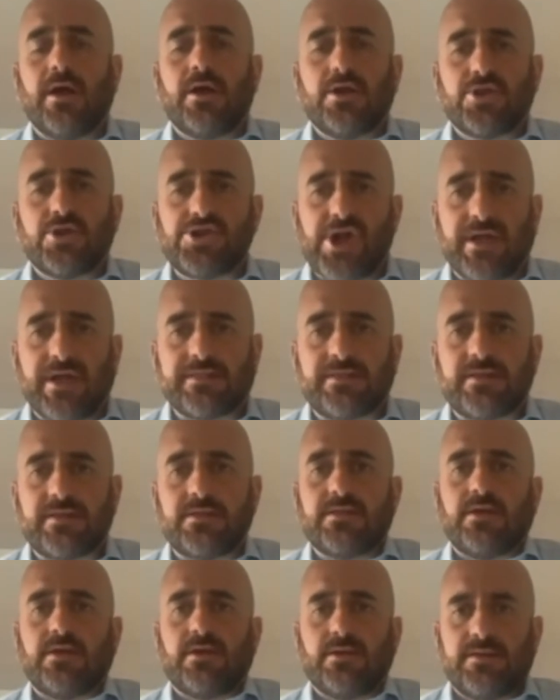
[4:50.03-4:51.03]
justice
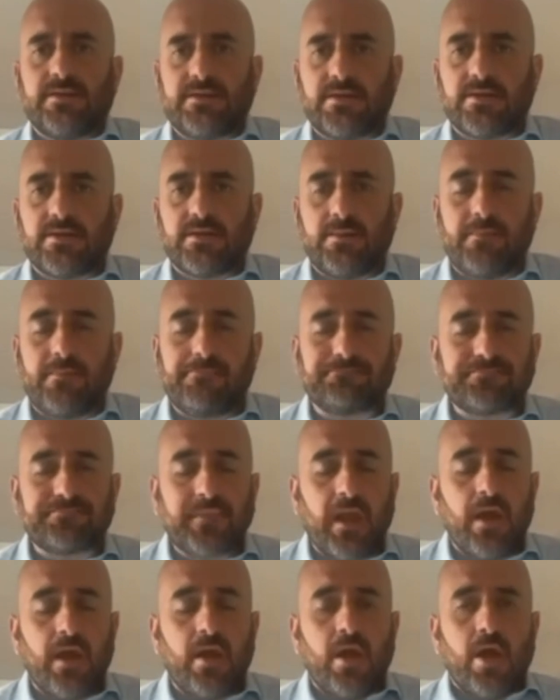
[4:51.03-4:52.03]
system.
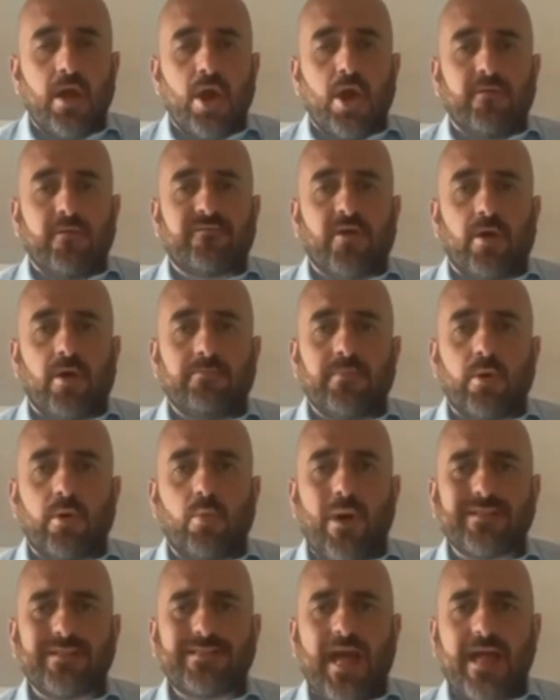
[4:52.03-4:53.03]
From
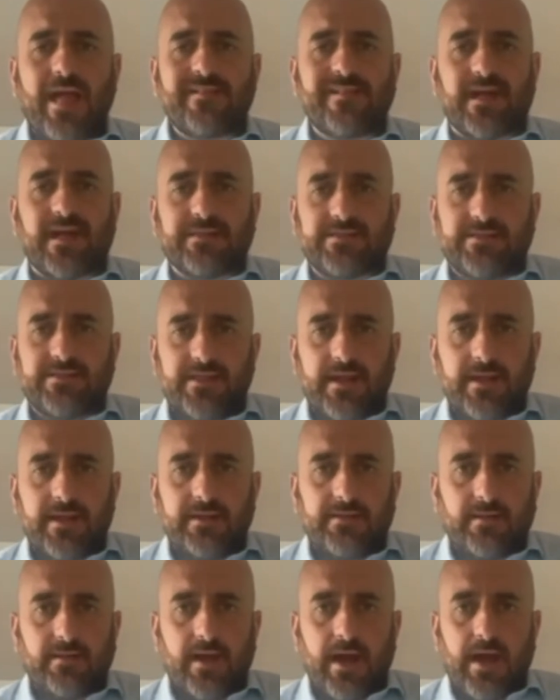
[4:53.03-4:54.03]
what I just said,